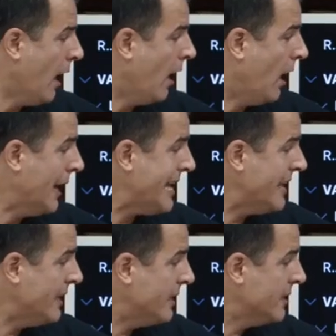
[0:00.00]
uh,
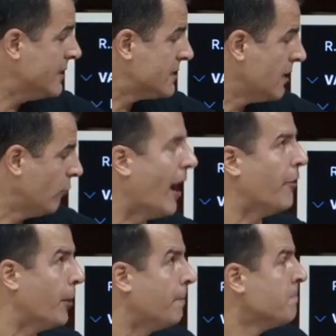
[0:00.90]
is, uh,
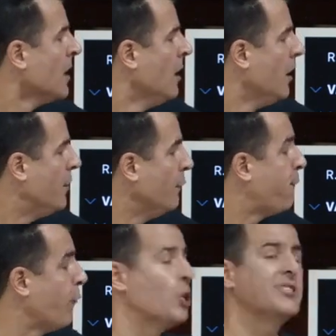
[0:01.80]
rather, the
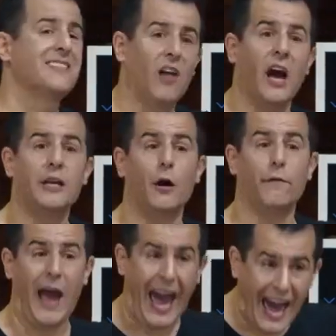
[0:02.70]
first line
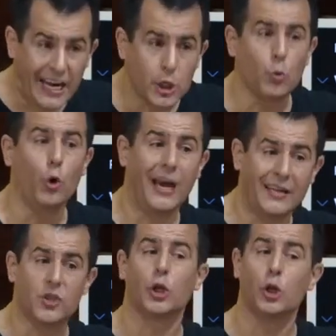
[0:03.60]
of actual
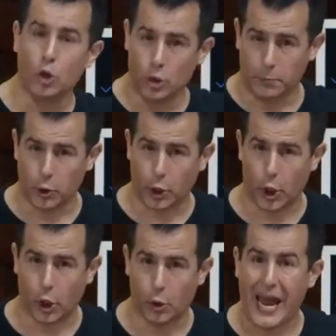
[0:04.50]
executable
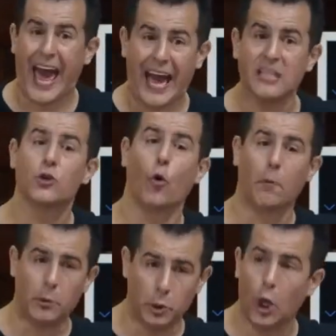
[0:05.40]
code at or
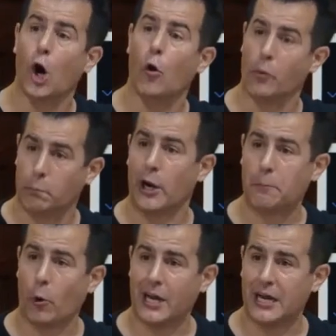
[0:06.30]
below the
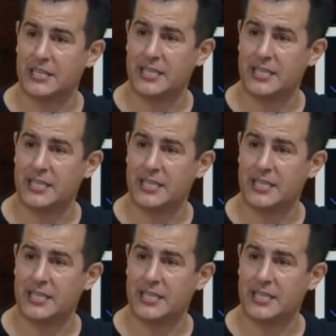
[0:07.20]
breakpoint I